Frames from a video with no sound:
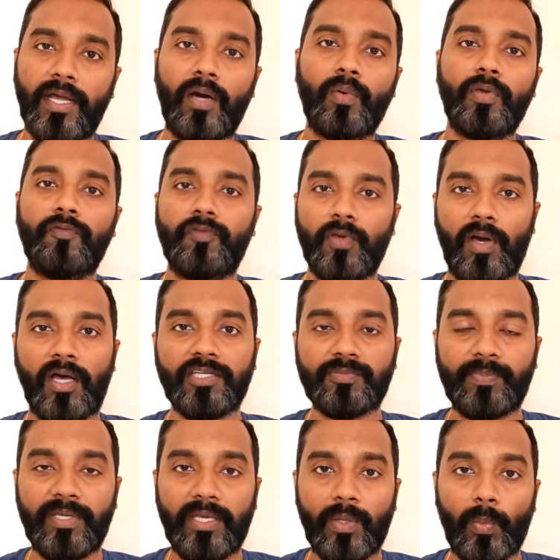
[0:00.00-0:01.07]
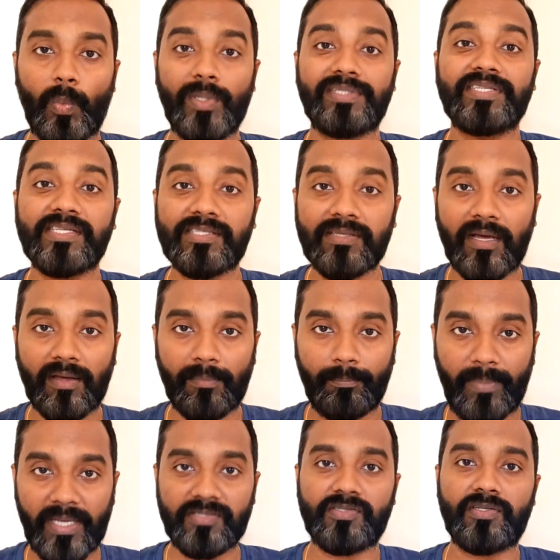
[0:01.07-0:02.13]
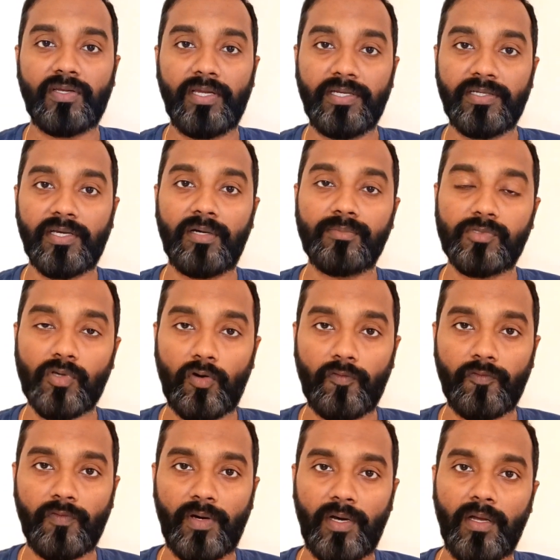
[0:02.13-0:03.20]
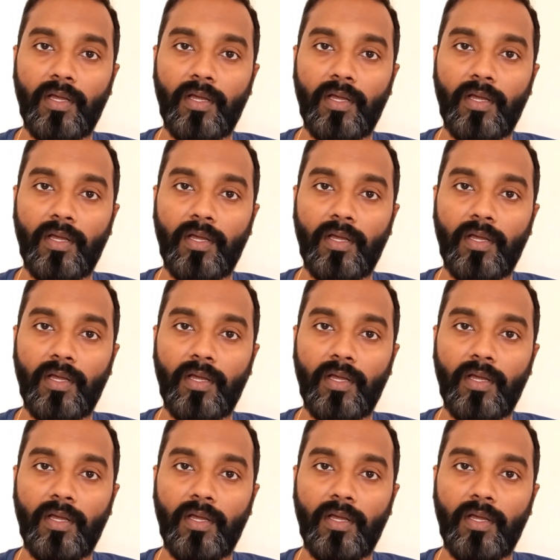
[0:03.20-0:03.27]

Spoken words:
now if you ask me which is best in terms of